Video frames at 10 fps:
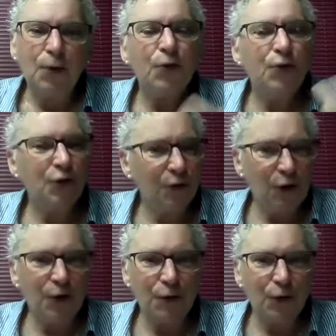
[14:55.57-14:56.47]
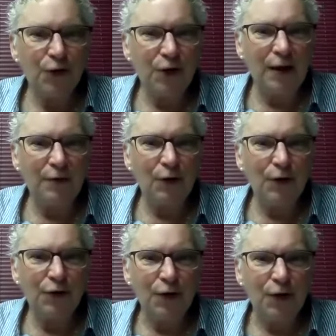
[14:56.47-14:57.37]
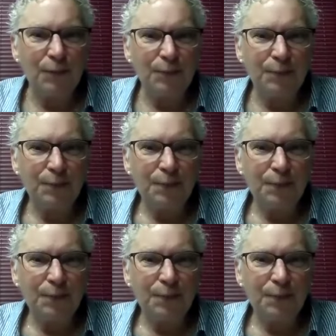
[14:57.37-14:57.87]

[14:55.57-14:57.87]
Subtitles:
which is the very first line of our psalm.